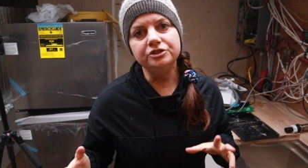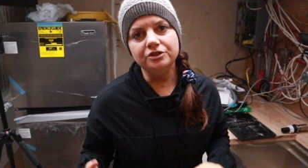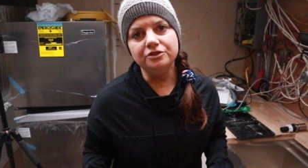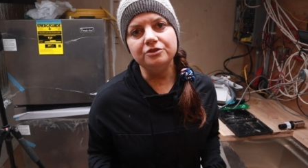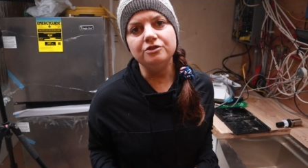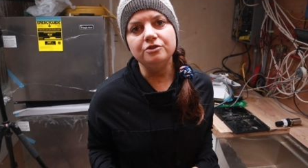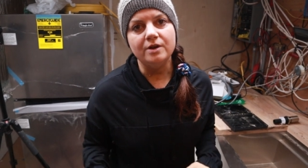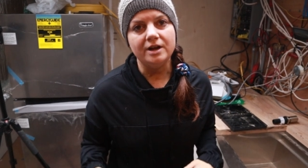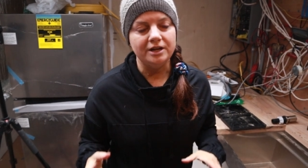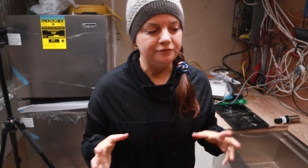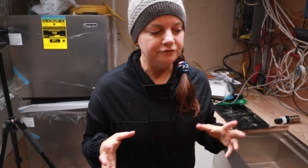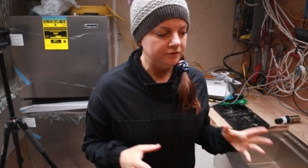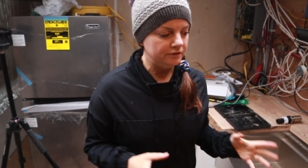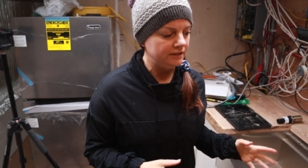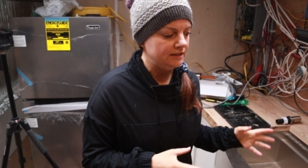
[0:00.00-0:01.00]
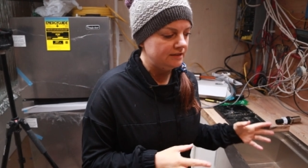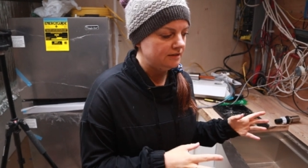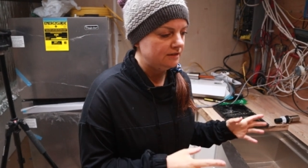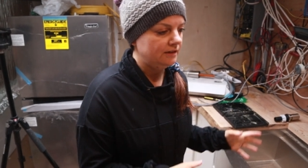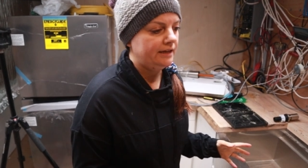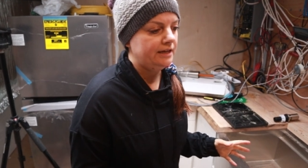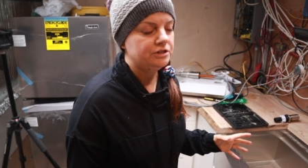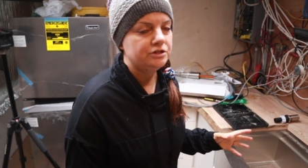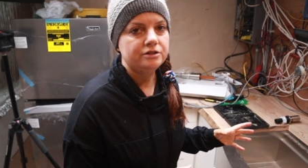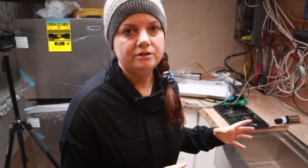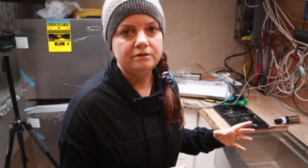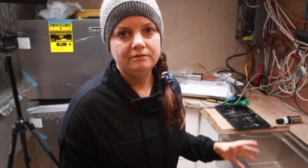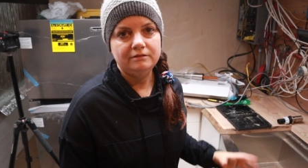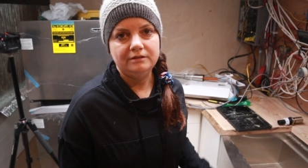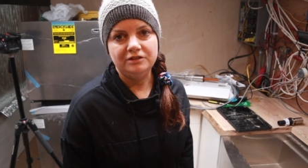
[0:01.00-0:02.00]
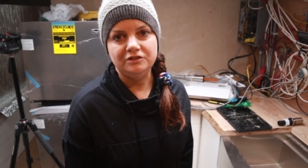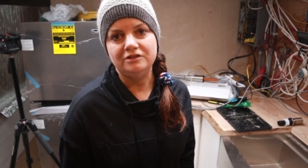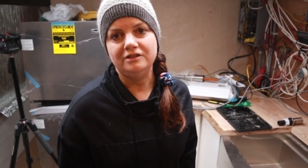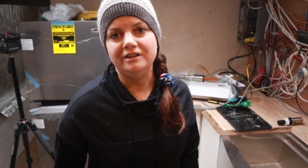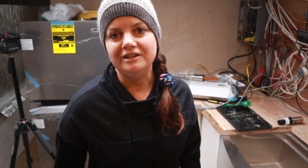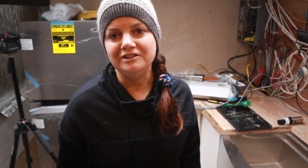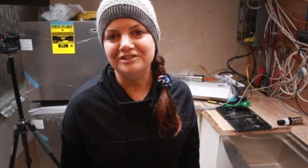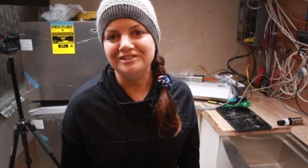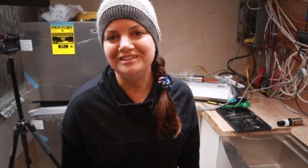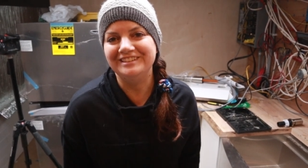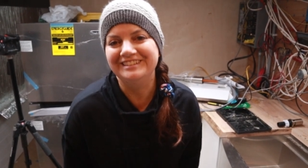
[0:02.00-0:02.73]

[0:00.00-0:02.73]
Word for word: show you our full insulation. Insulation?